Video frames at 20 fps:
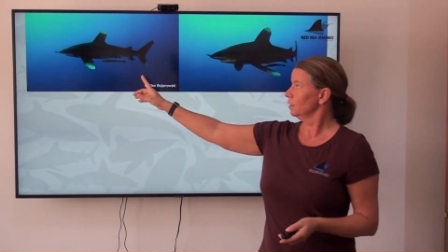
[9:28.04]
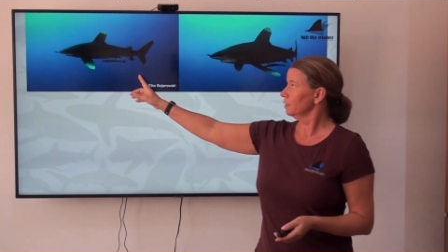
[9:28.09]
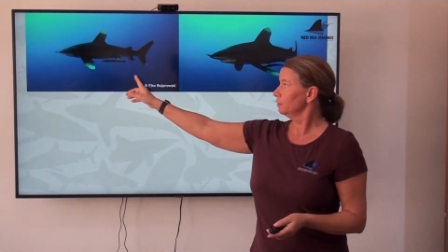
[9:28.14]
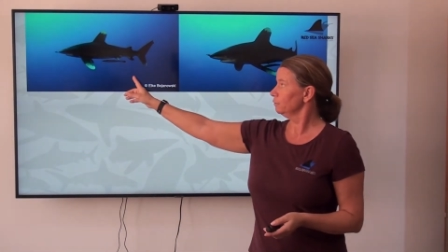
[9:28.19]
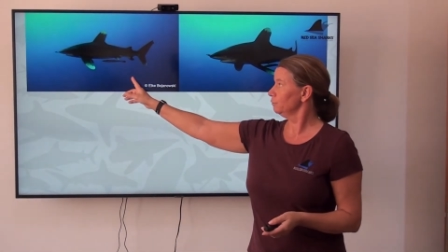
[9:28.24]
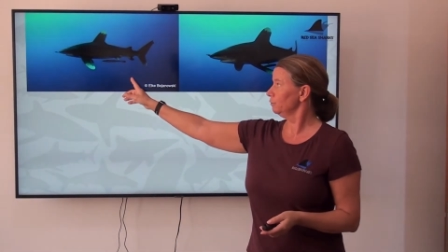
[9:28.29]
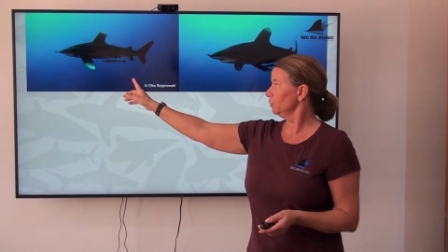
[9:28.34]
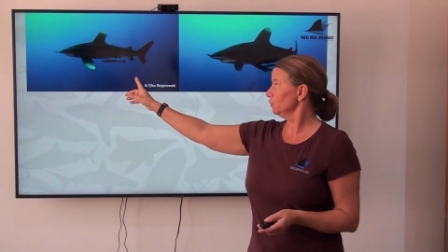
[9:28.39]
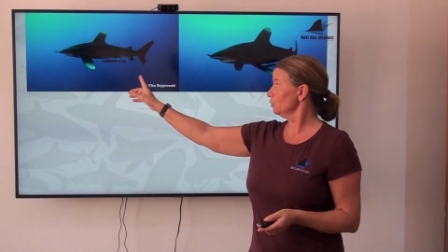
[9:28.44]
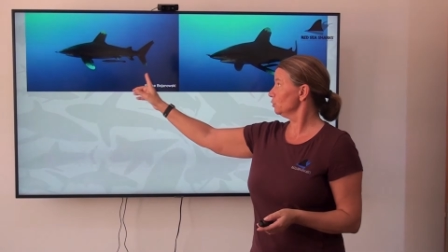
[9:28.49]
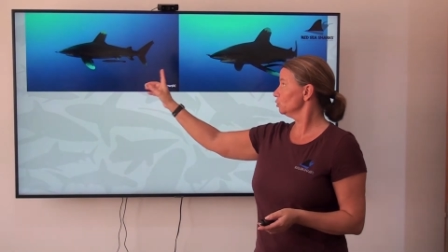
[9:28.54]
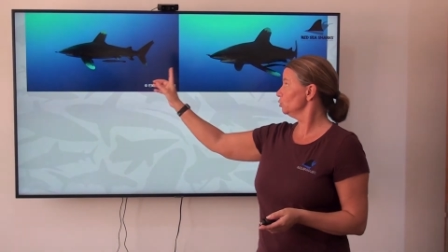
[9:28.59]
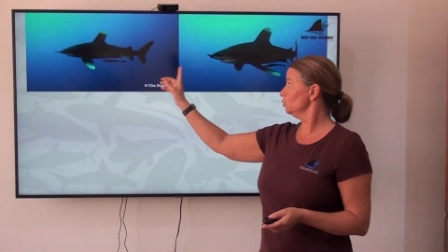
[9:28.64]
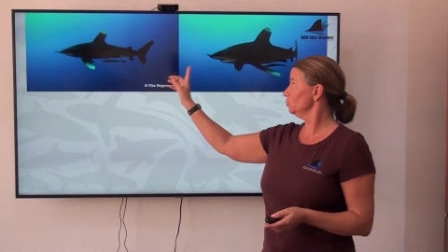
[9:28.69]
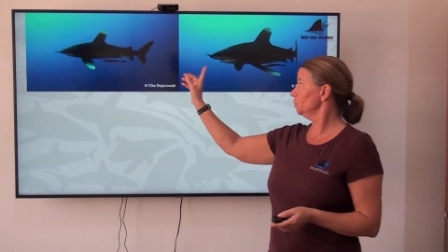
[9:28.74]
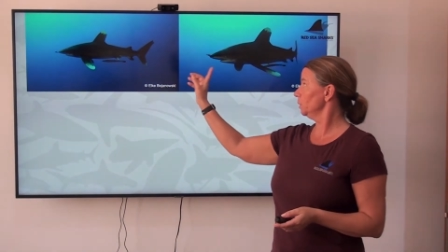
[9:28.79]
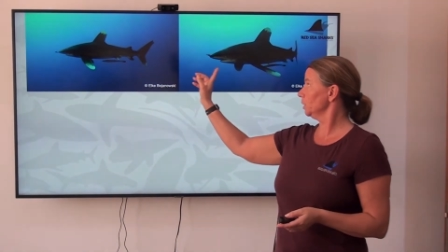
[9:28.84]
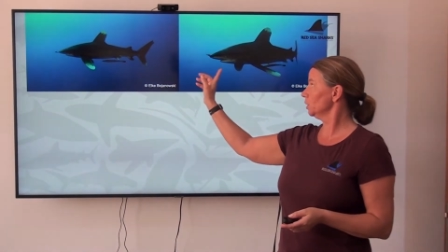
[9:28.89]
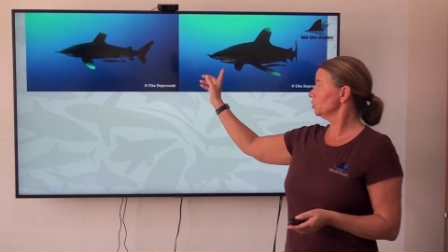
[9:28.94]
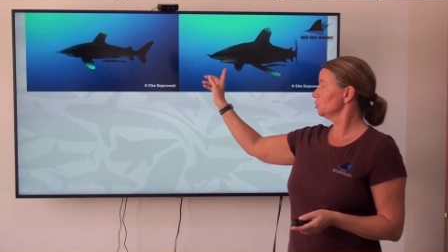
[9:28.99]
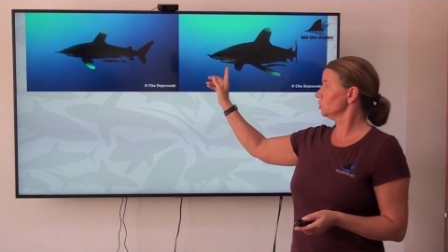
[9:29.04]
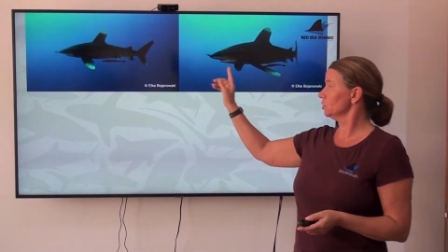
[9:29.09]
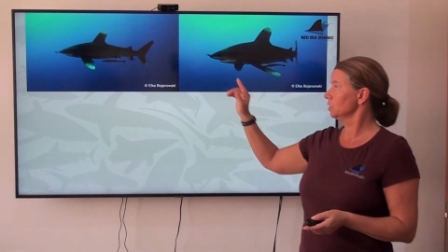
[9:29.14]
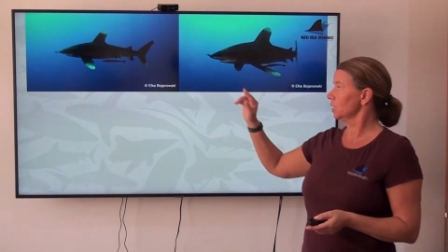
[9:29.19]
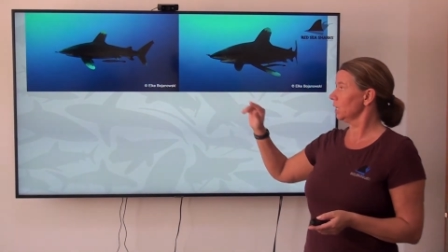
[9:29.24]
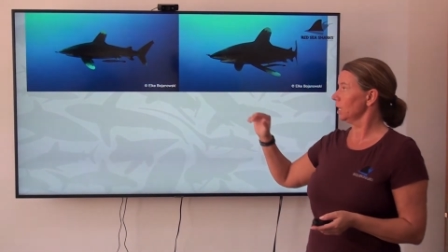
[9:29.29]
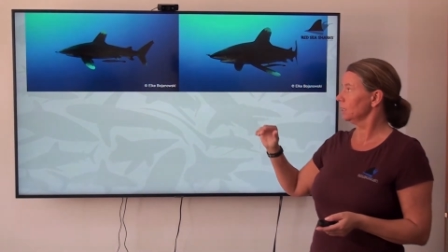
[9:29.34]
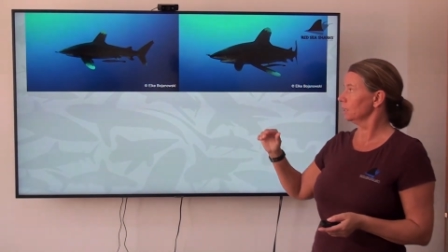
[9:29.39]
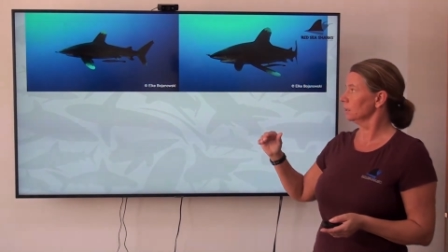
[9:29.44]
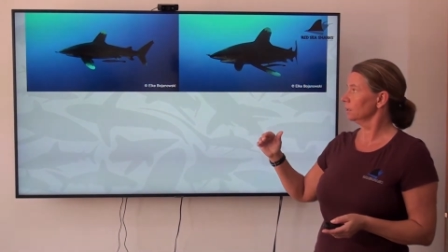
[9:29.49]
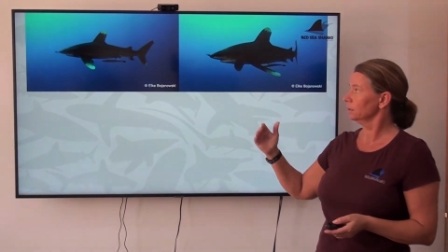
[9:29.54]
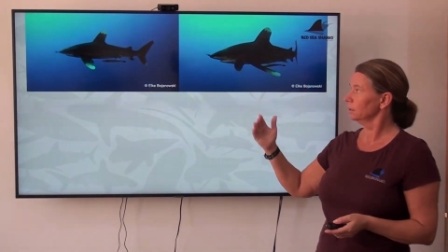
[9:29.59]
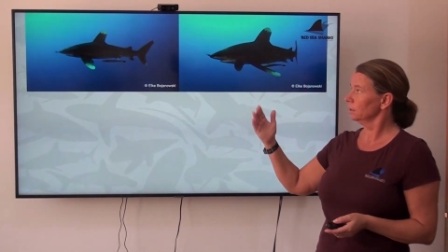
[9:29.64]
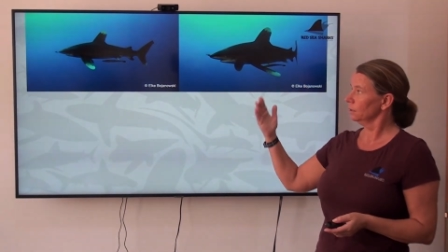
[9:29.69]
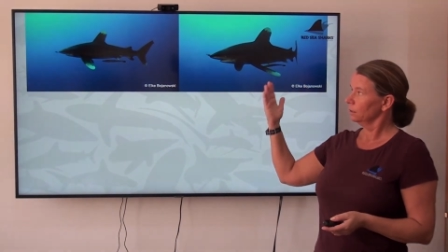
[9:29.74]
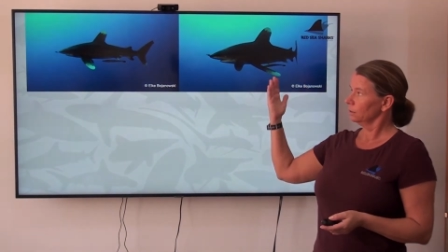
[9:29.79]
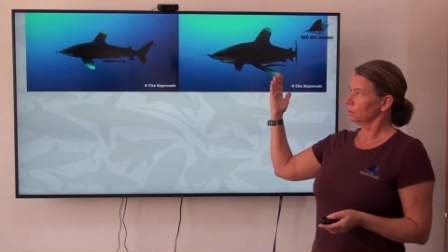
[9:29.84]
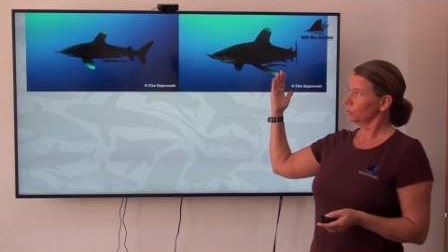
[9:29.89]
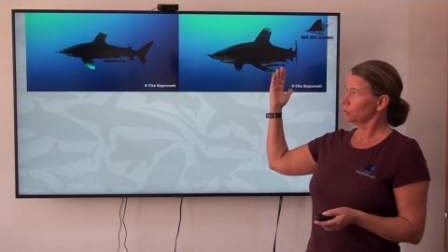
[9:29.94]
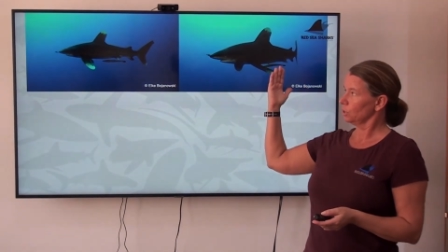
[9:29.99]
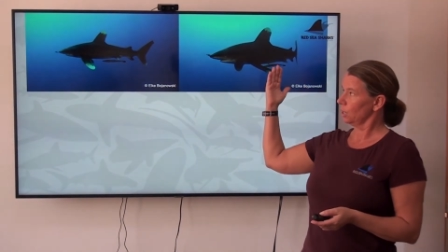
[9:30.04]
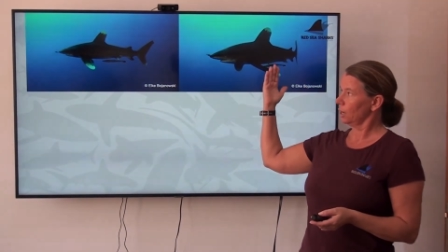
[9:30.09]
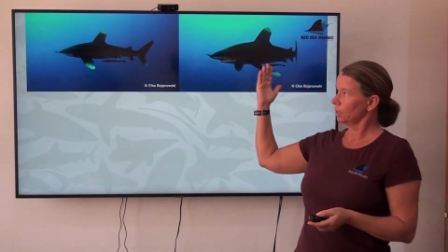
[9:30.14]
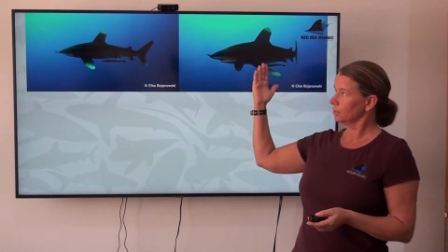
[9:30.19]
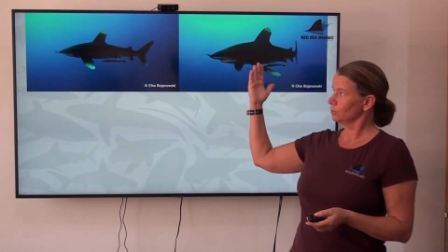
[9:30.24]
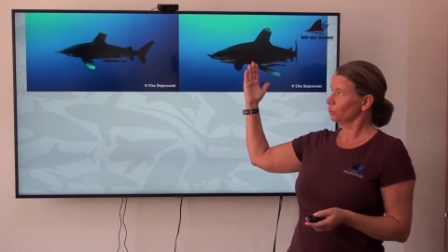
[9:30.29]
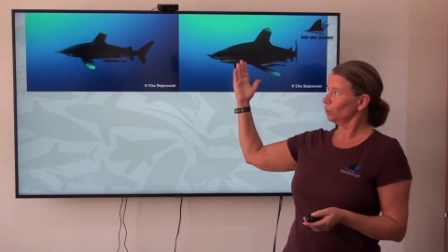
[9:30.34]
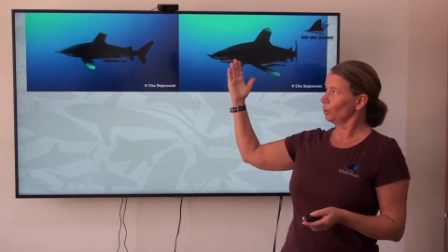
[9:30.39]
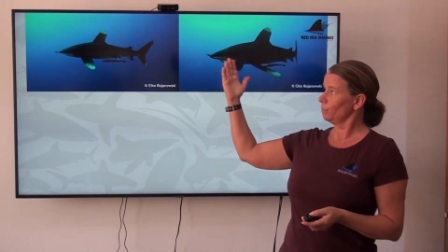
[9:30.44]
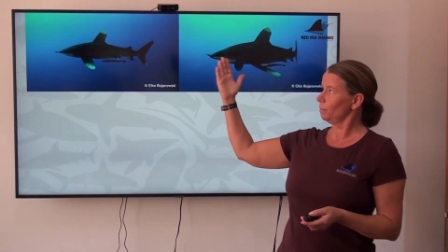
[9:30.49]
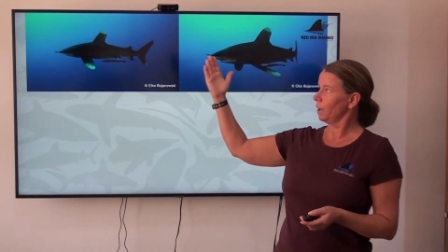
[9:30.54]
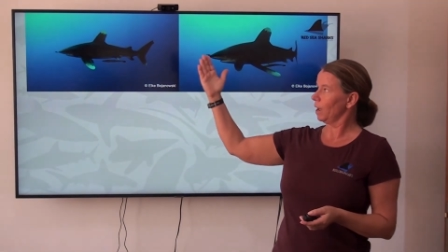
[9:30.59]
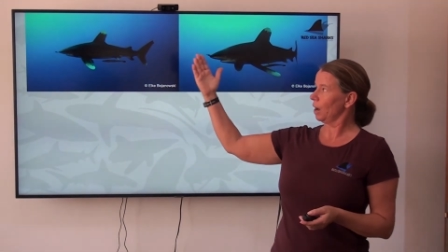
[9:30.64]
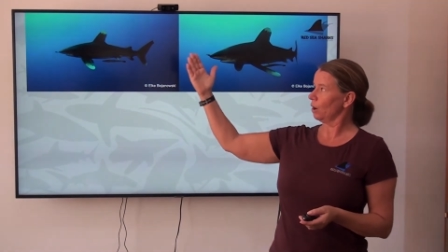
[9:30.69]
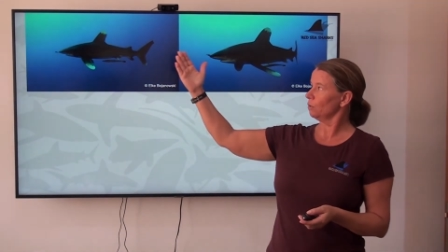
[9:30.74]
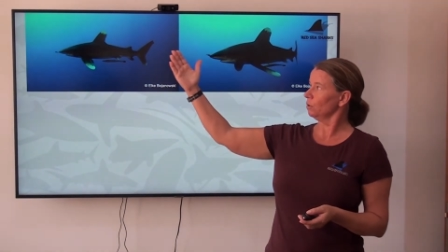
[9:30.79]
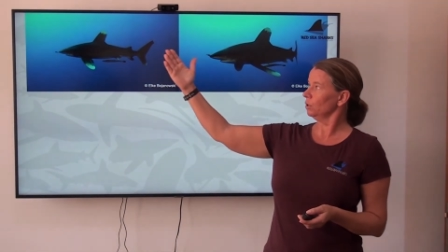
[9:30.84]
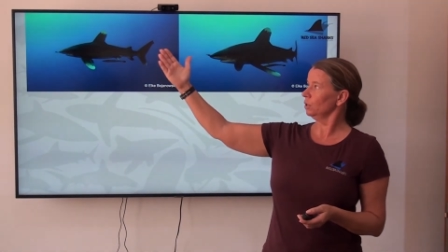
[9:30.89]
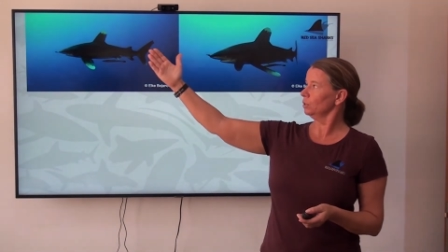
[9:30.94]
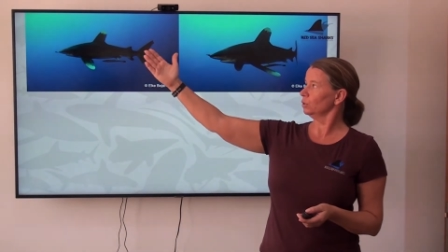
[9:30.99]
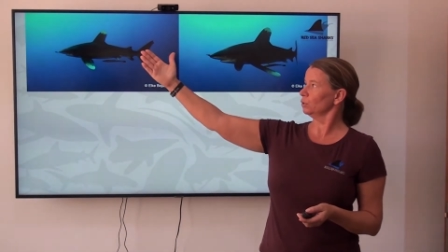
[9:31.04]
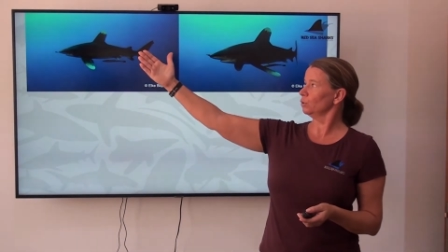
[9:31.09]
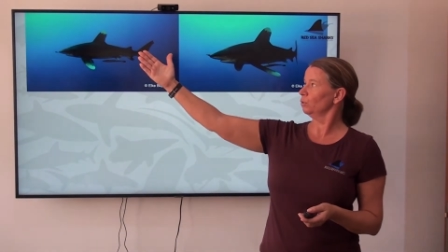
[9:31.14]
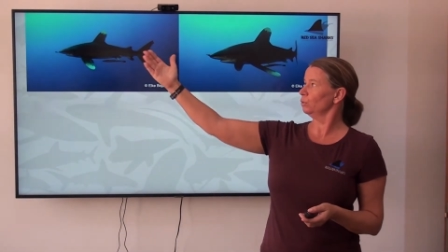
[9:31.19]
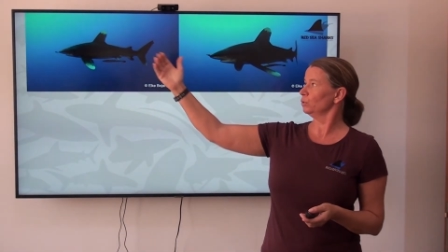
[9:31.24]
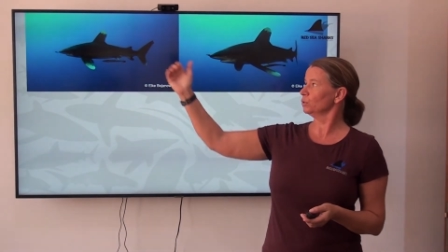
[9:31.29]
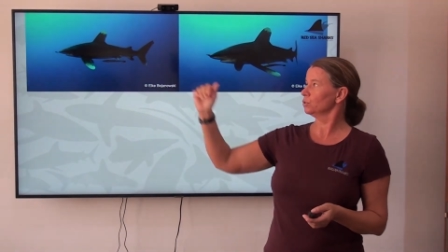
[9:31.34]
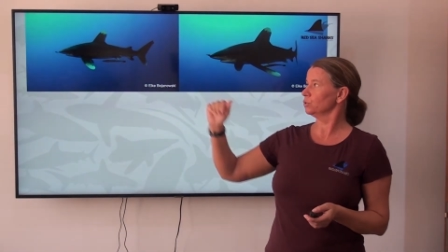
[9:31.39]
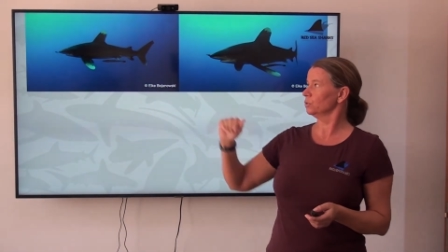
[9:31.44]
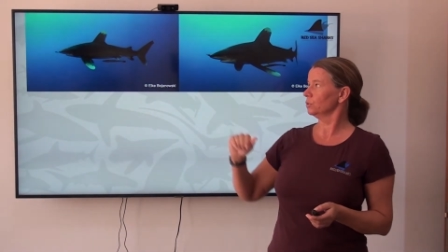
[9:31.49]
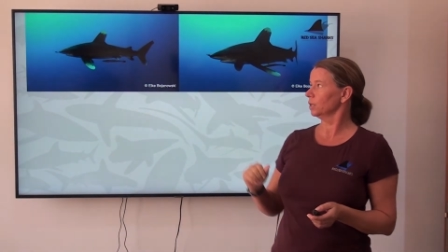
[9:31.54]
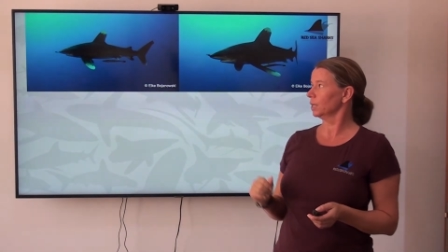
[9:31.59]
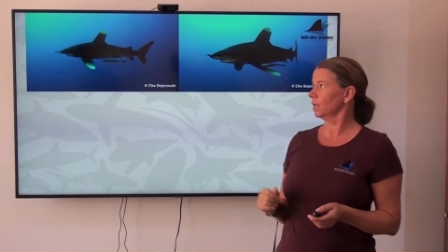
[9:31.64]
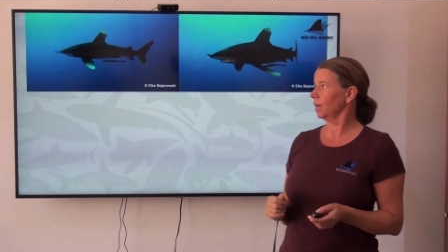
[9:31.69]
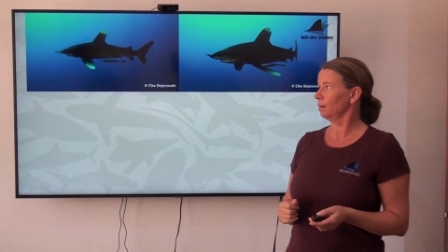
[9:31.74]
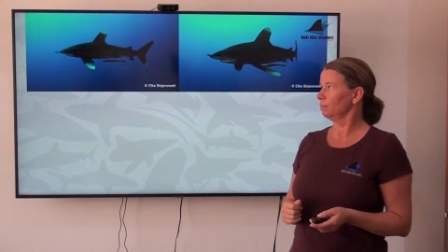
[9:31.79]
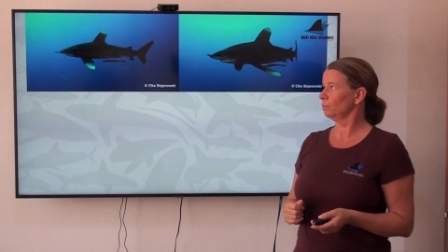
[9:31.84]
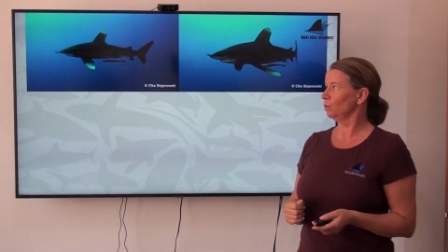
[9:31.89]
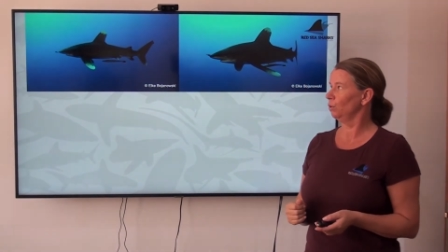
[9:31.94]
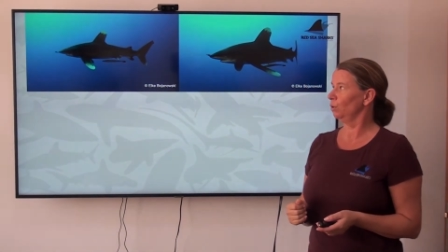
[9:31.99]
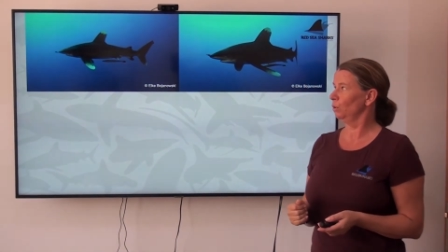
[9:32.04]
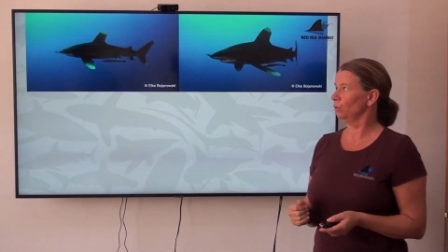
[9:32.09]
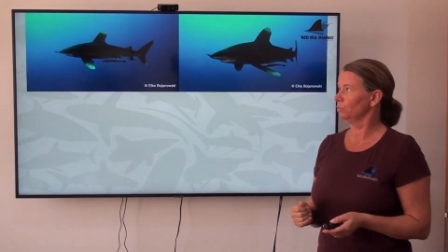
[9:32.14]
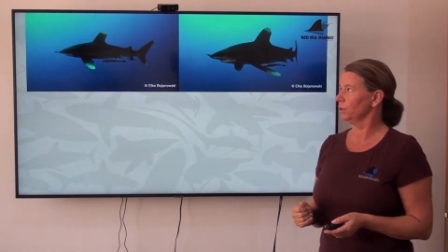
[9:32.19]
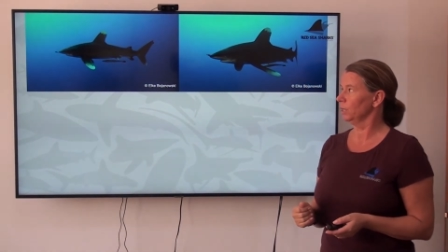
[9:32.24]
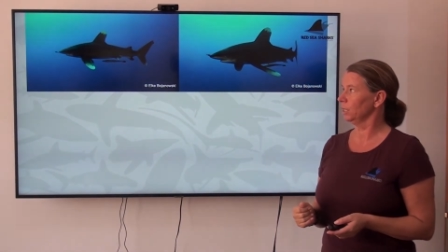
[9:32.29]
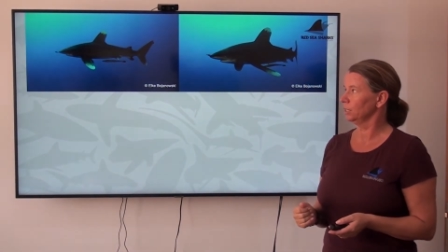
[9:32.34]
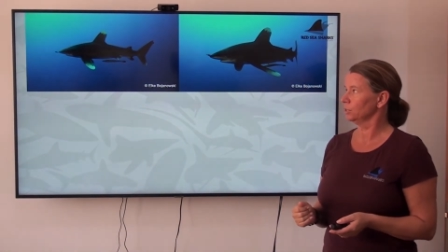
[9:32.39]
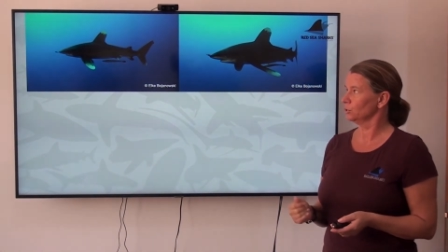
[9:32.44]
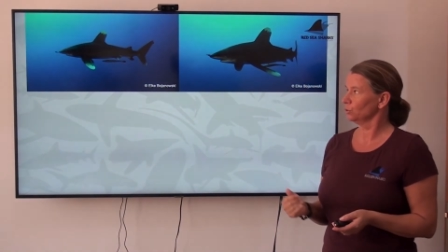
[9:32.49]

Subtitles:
The first two pictures here, the shark is on a parallel course to the camera already,